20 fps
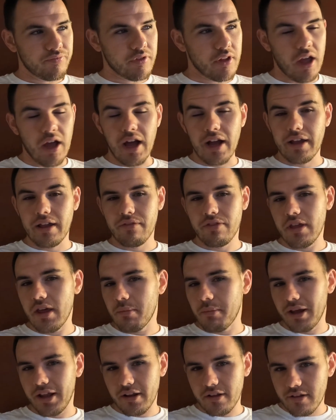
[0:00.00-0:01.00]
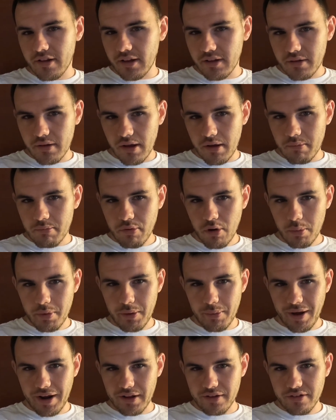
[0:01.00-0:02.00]
I give the amenities probably
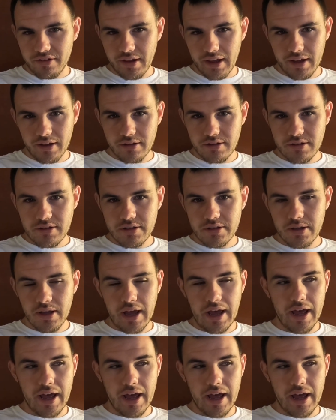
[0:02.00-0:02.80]
about a 6,